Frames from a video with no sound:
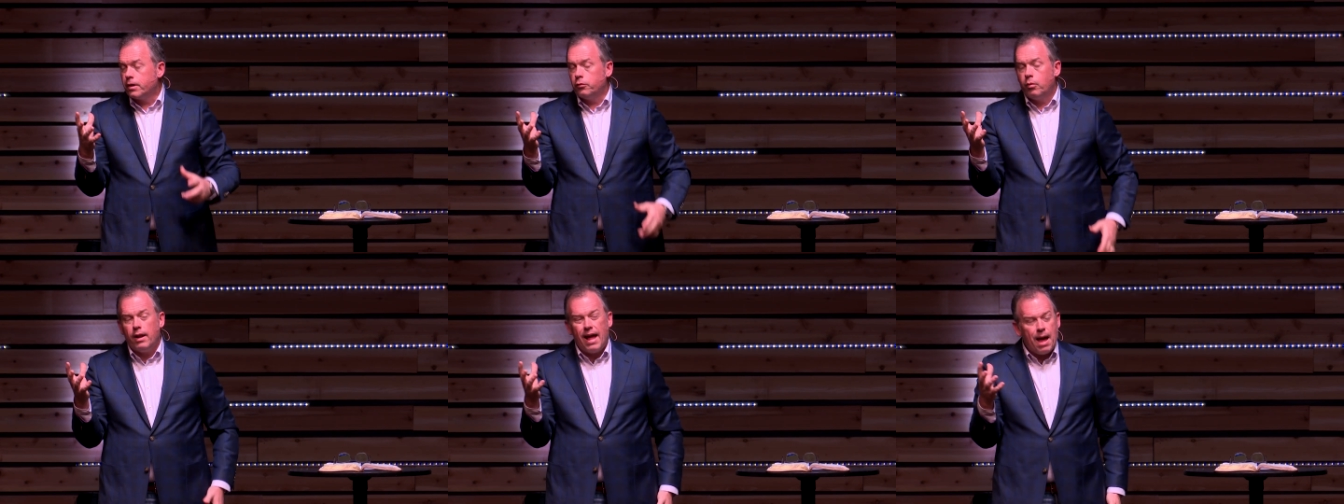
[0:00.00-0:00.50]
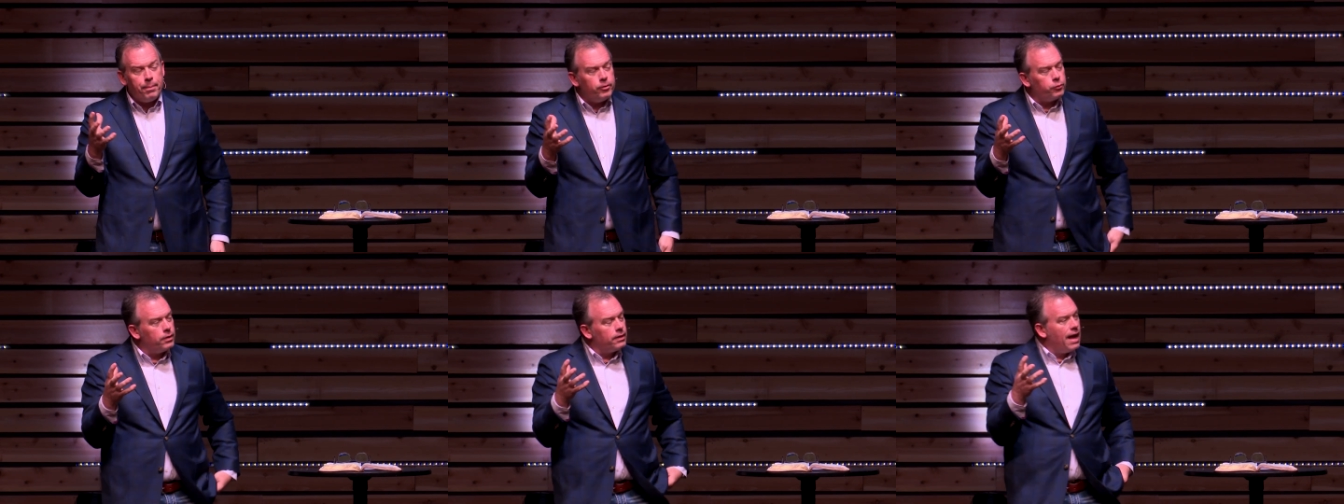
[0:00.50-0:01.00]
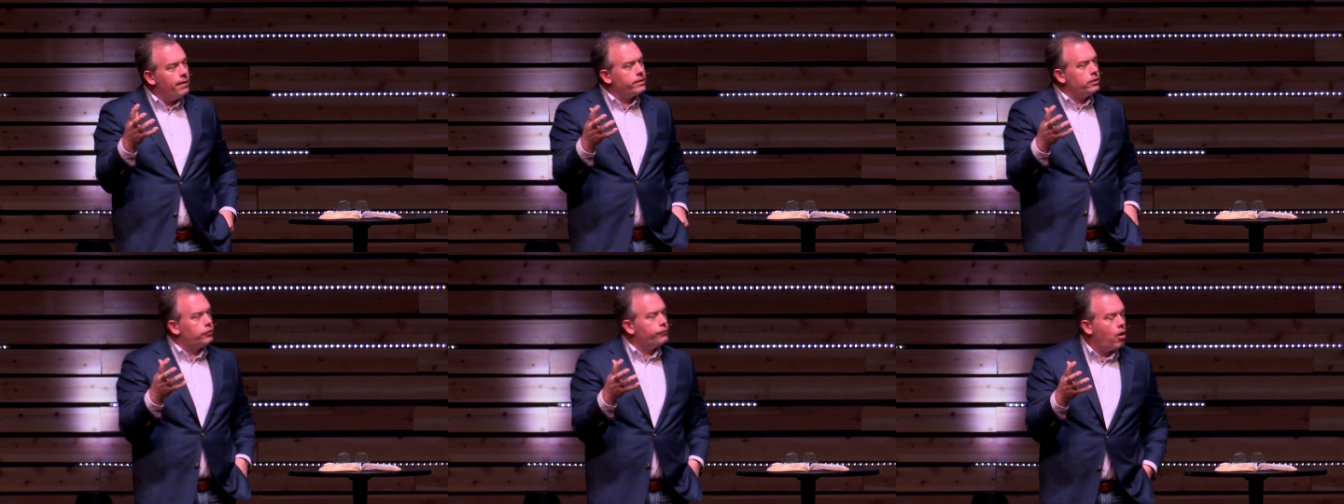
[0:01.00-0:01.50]
because what happens when life
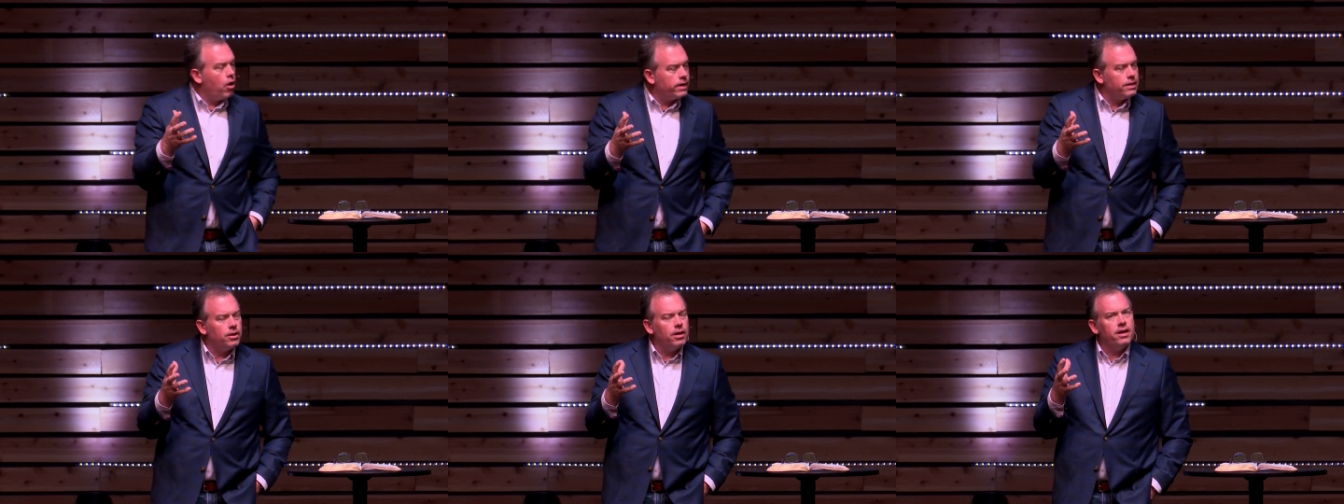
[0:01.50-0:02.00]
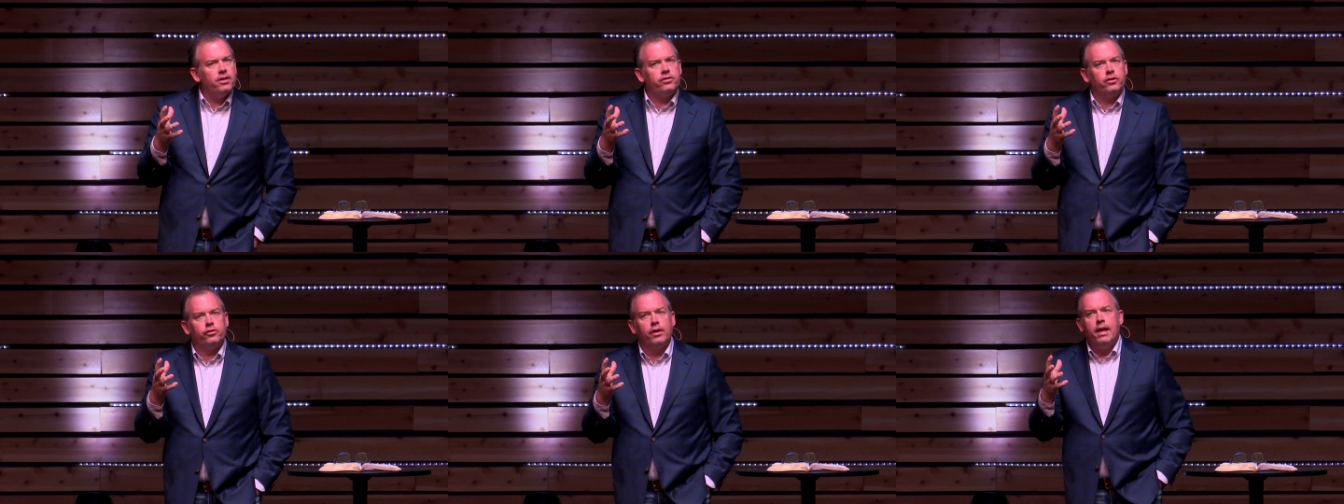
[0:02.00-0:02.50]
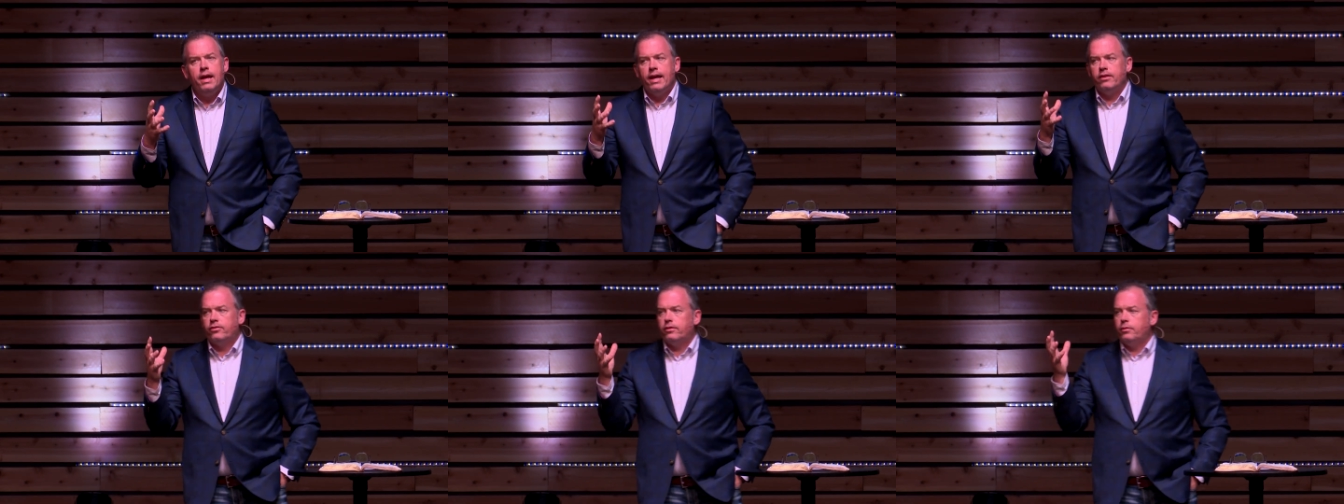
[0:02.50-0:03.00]
gets foggy to us is, is